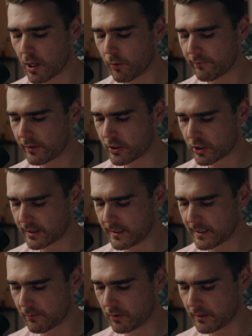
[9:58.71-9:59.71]
We've only just
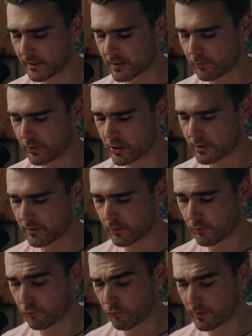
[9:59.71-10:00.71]
hit double elixir, which is
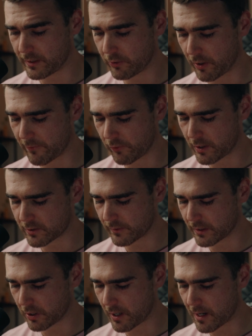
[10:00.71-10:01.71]
really great for us.
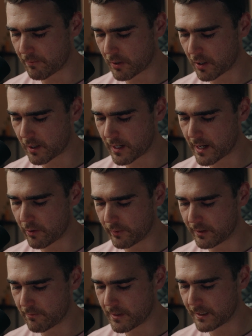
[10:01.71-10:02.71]
We're going to go up high
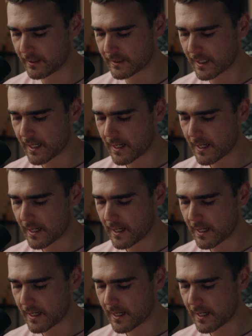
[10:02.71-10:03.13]
with the minions.